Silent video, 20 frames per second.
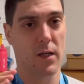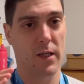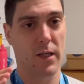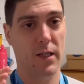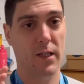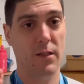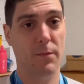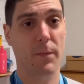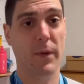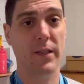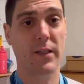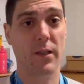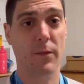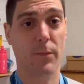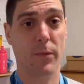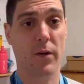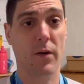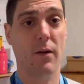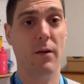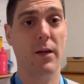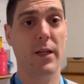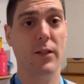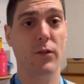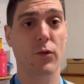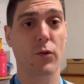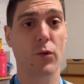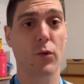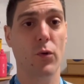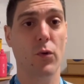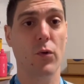it's better probably
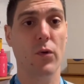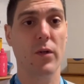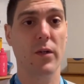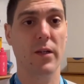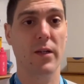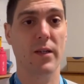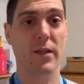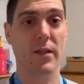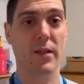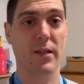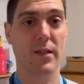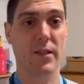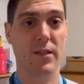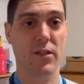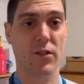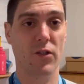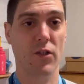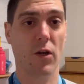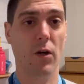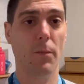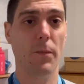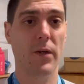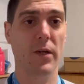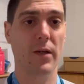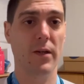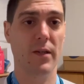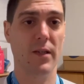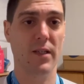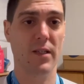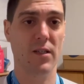to stop,
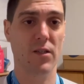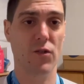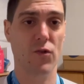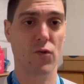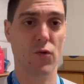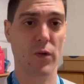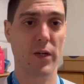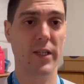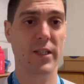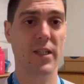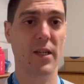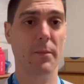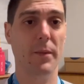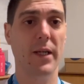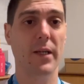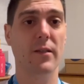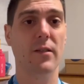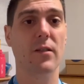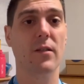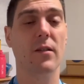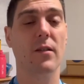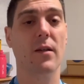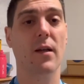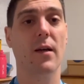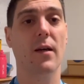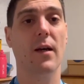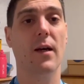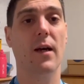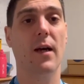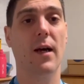stretch a bit,
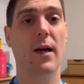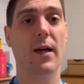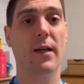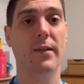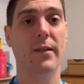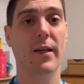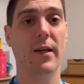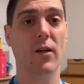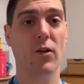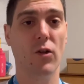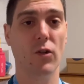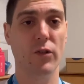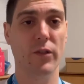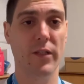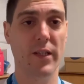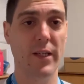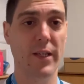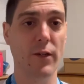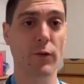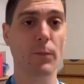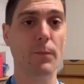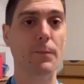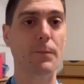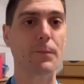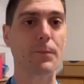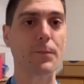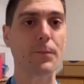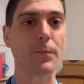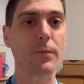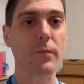and then continue,
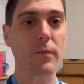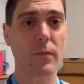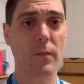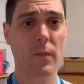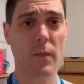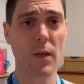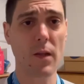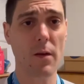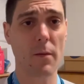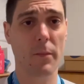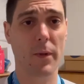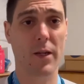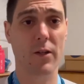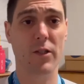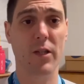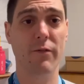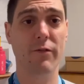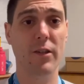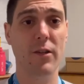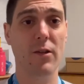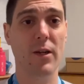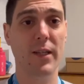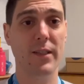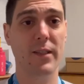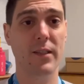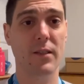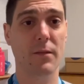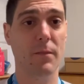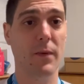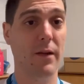because if you let
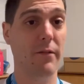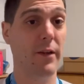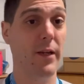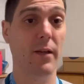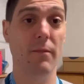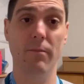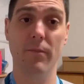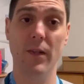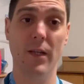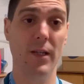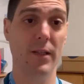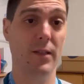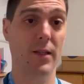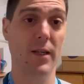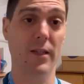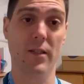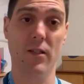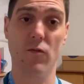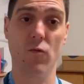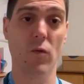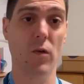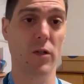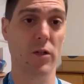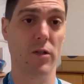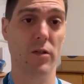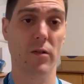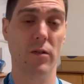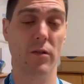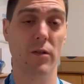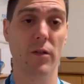it, maybe it gets worse,
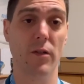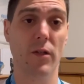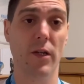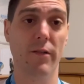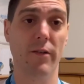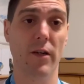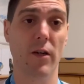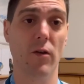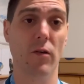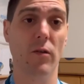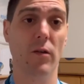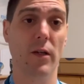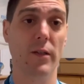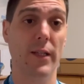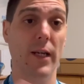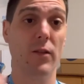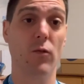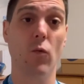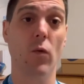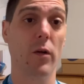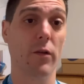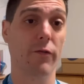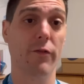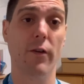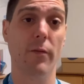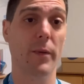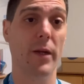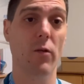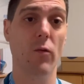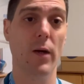you never know. That worked for
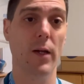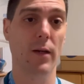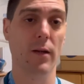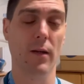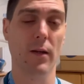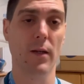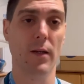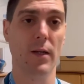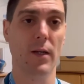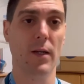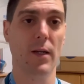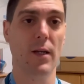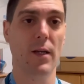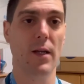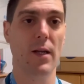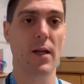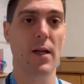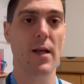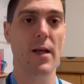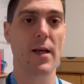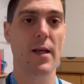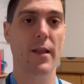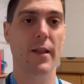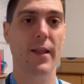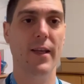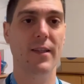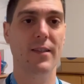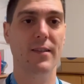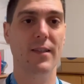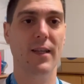me well.
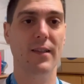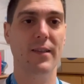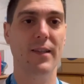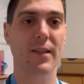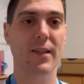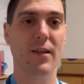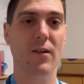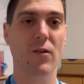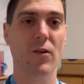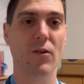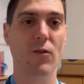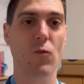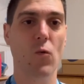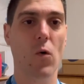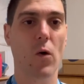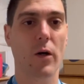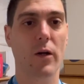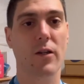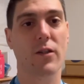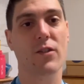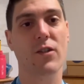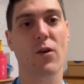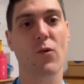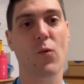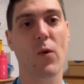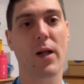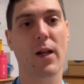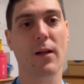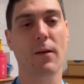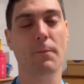Things that didn't work so
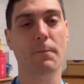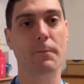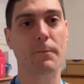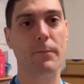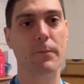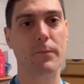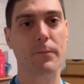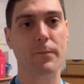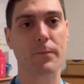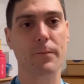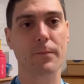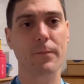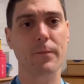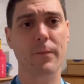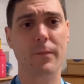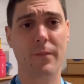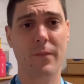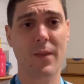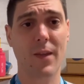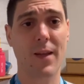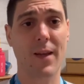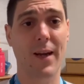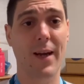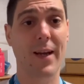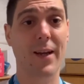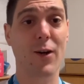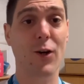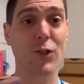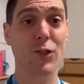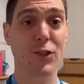well, I
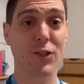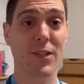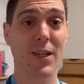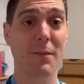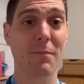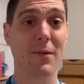got some